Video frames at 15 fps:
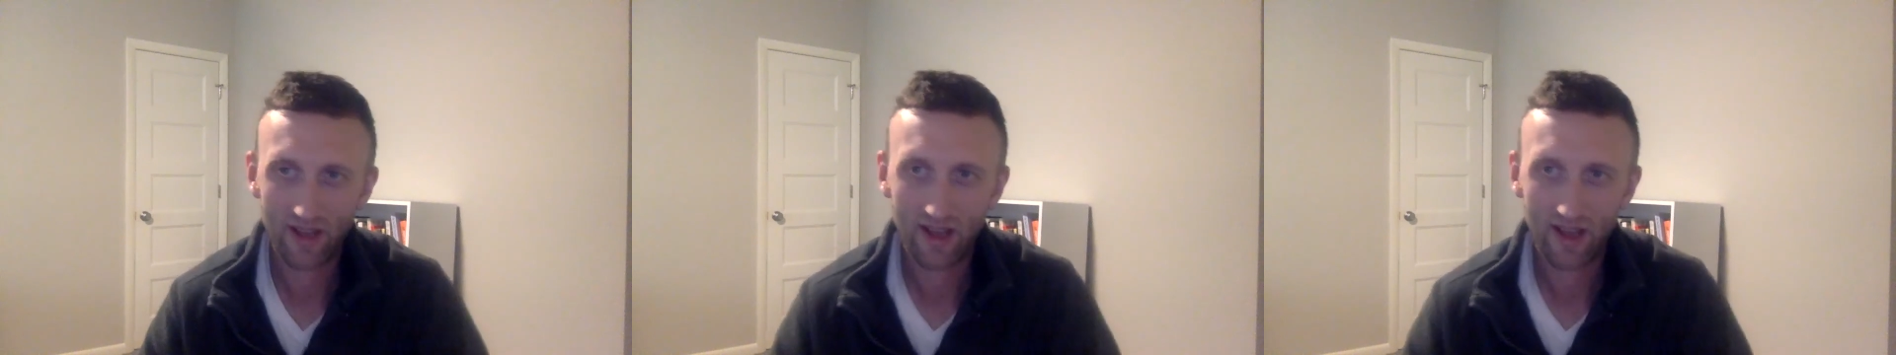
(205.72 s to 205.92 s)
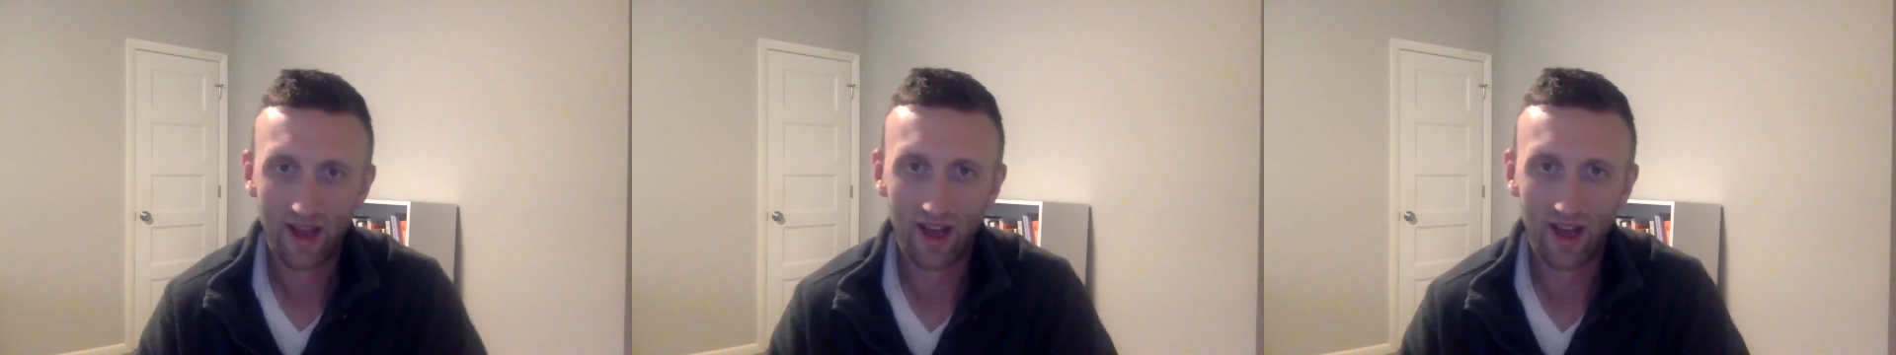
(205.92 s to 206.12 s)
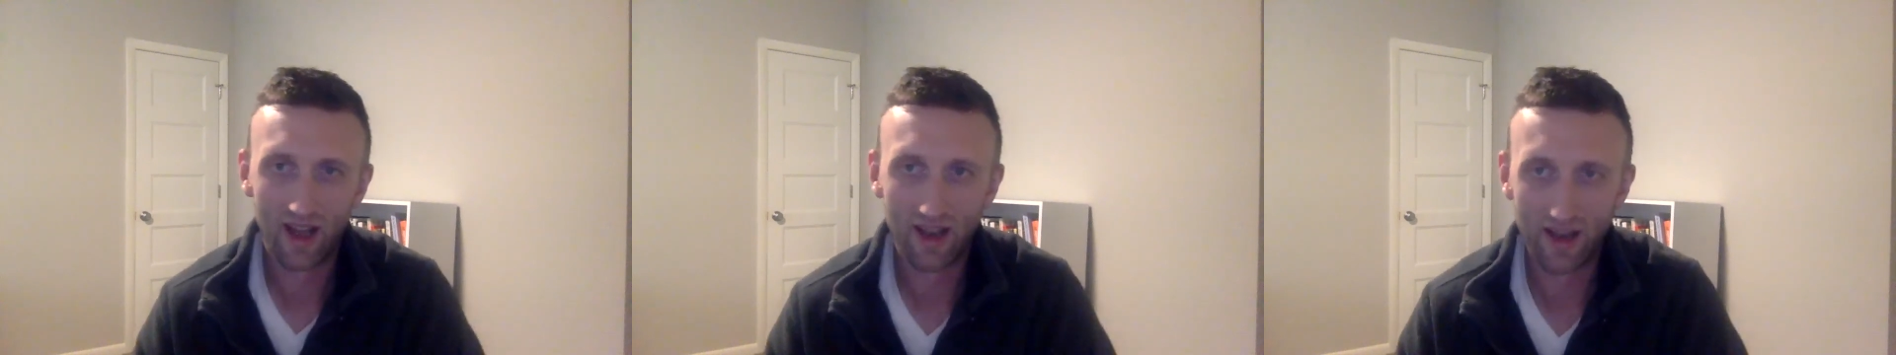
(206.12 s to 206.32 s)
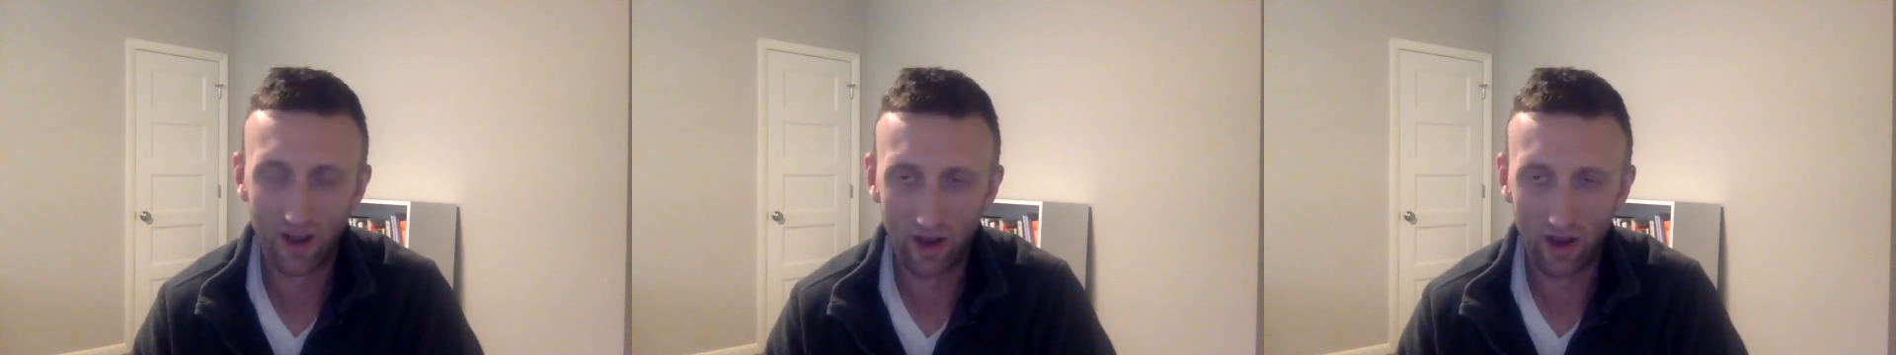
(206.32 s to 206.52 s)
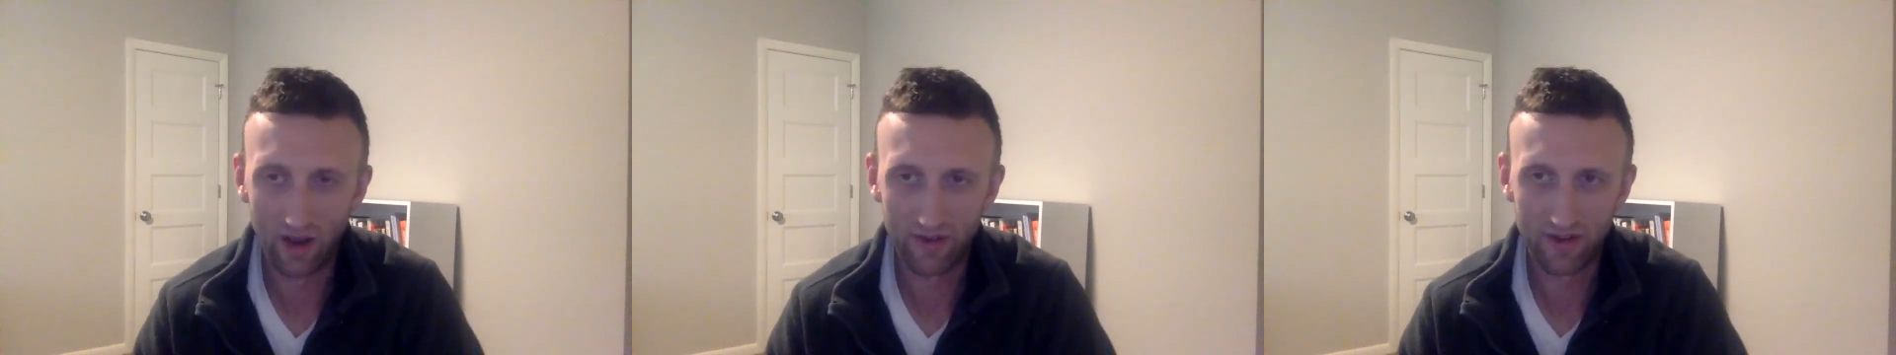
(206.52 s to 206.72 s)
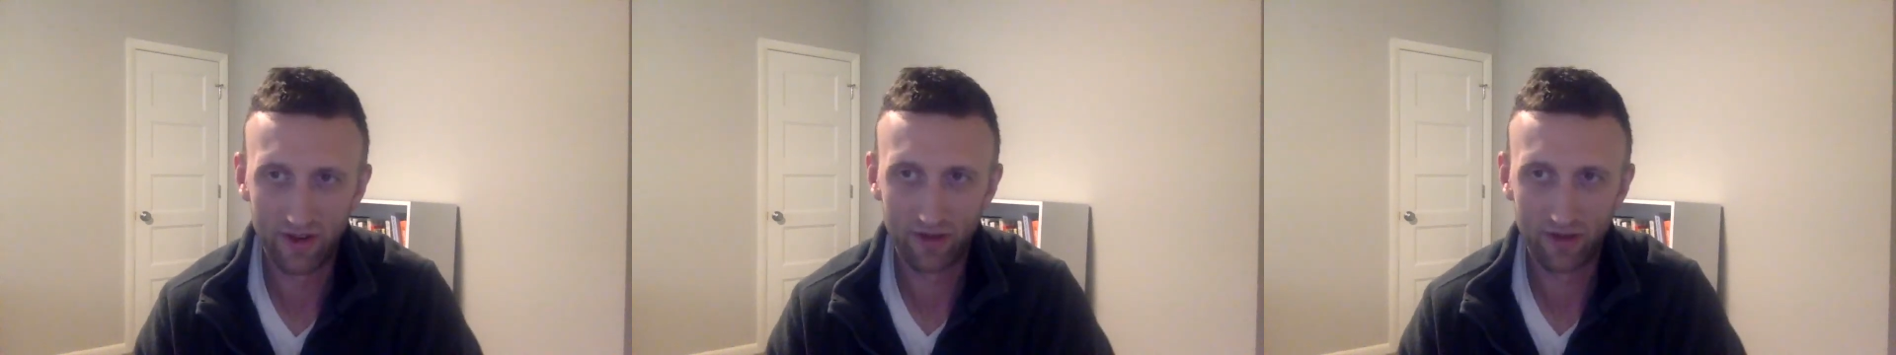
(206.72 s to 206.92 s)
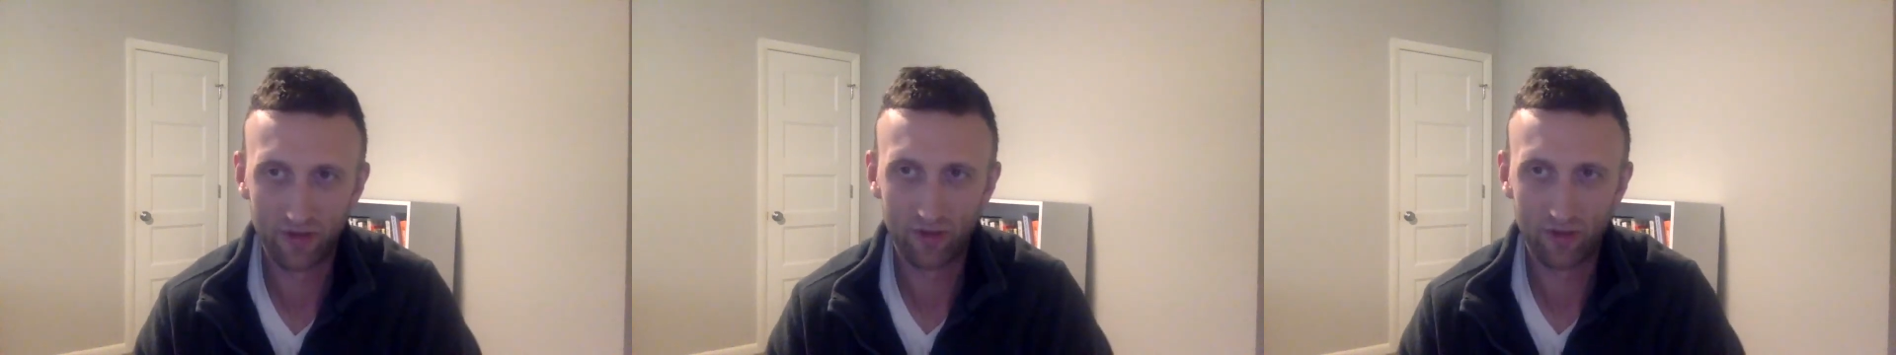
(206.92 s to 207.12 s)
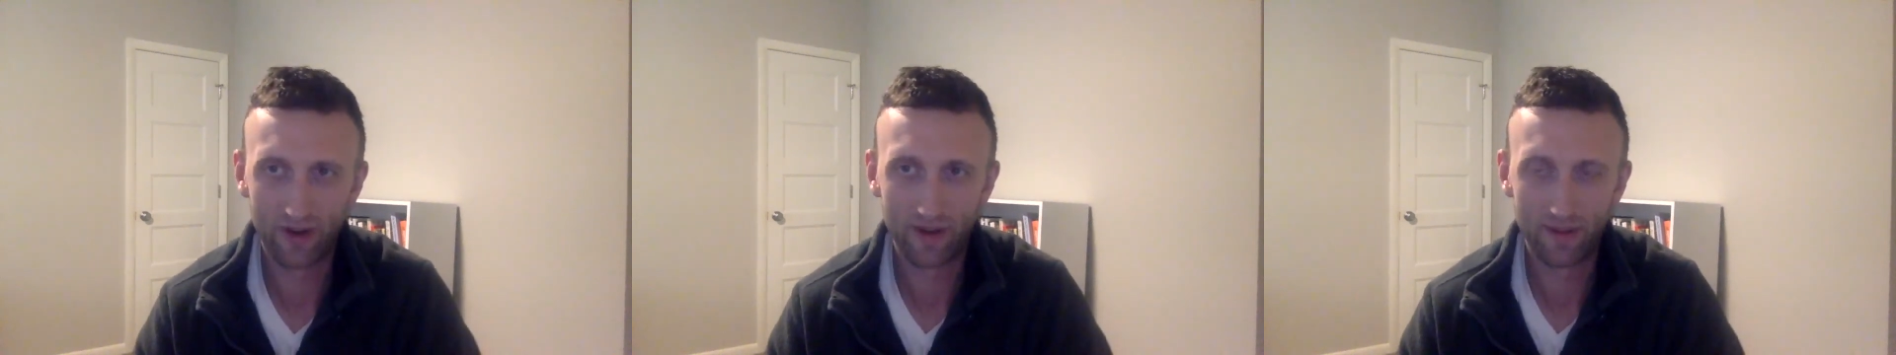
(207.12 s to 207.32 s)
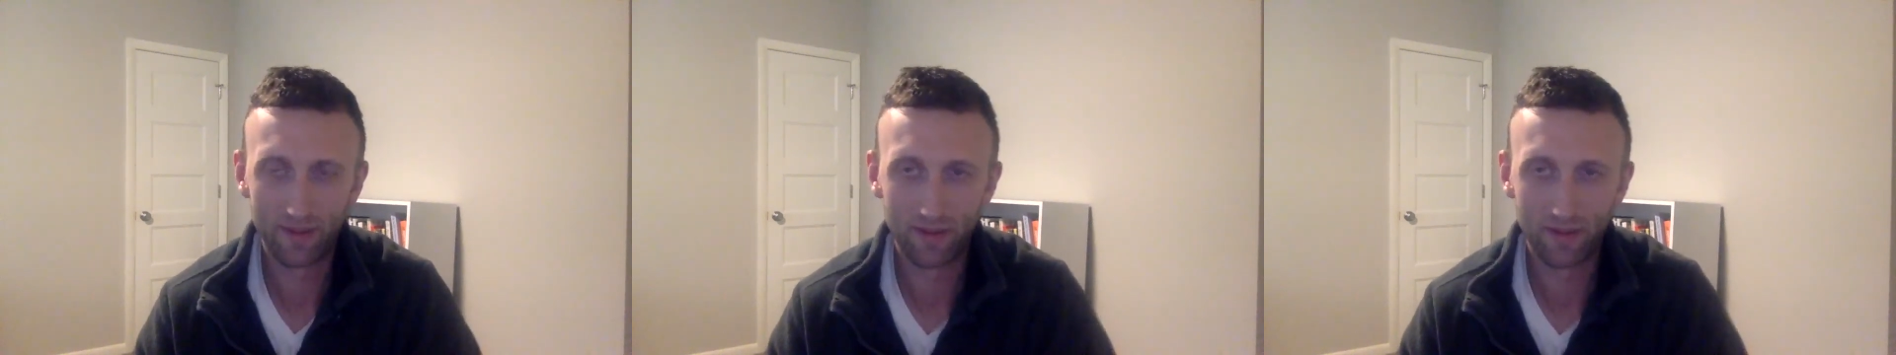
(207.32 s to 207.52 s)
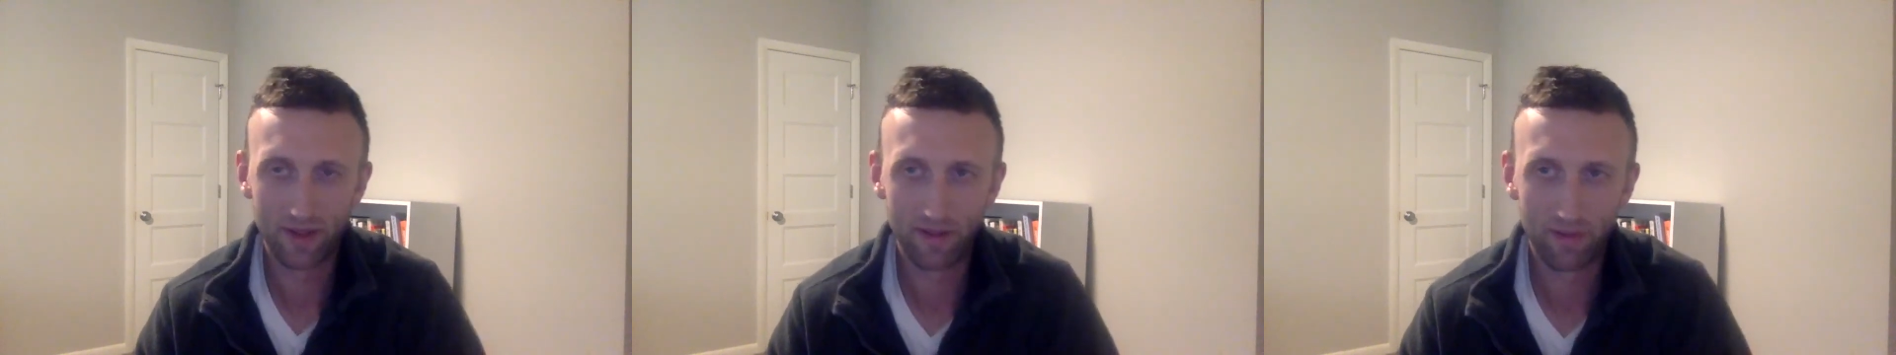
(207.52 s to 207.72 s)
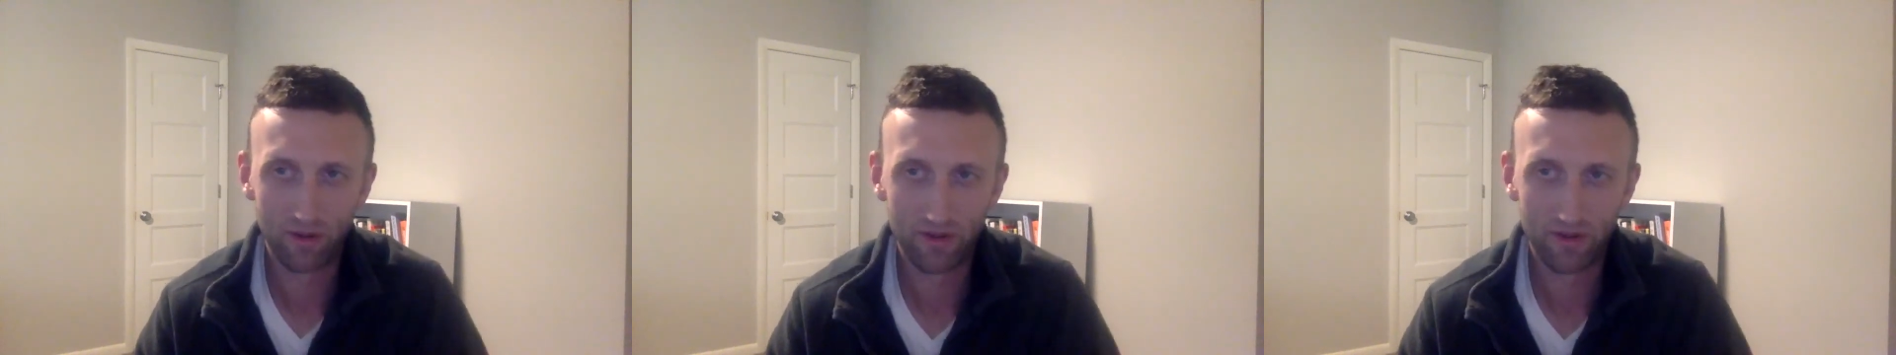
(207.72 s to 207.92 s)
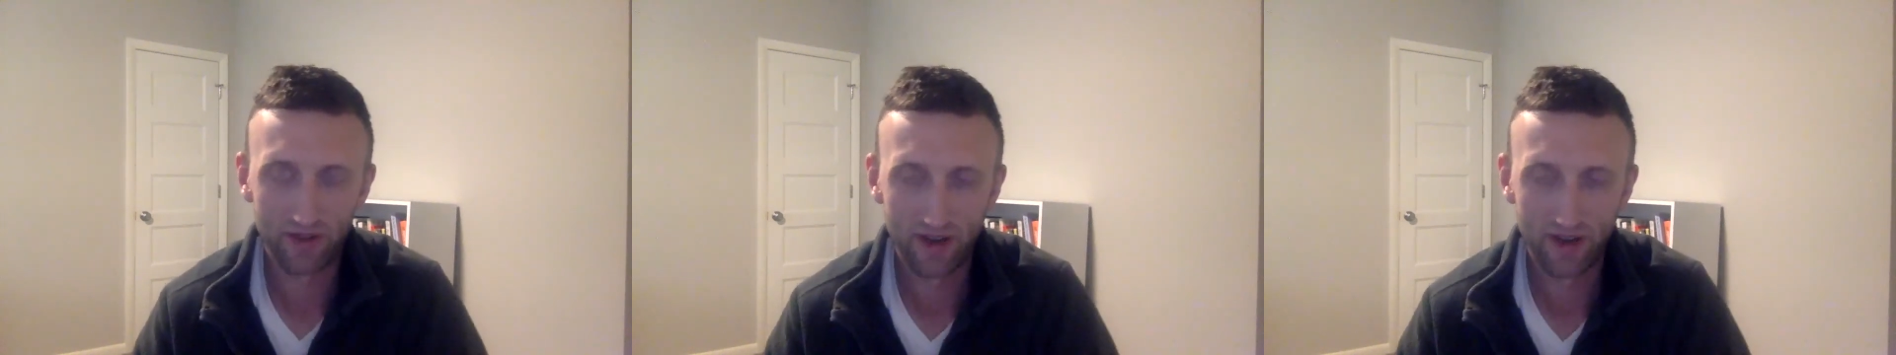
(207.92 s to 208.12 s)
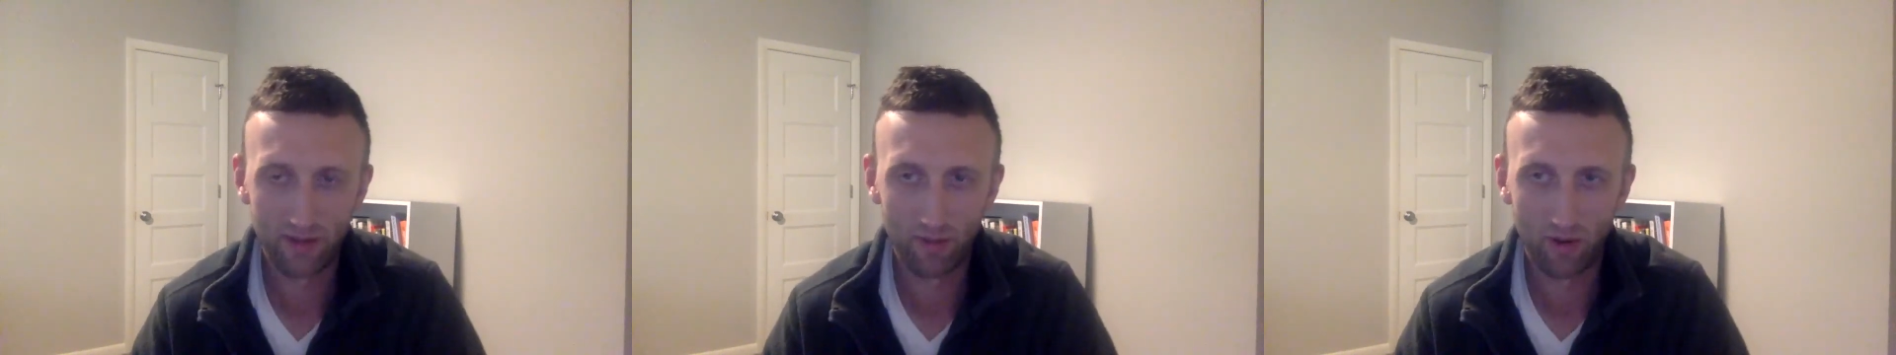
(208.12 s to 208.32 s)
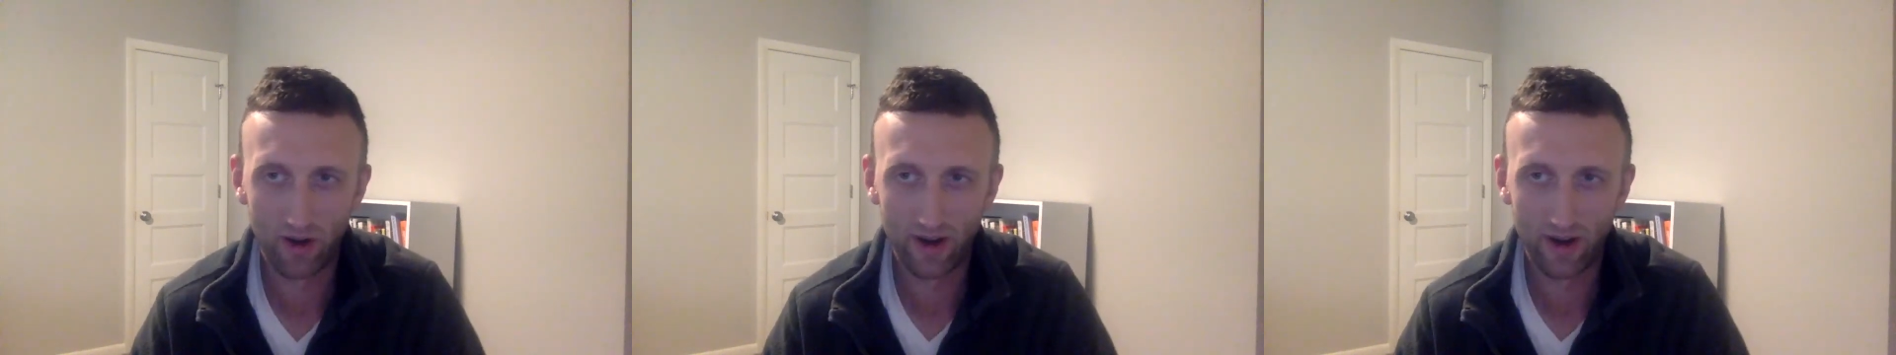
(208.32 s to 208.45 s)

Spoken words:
now I obviously don't train people in person anymore.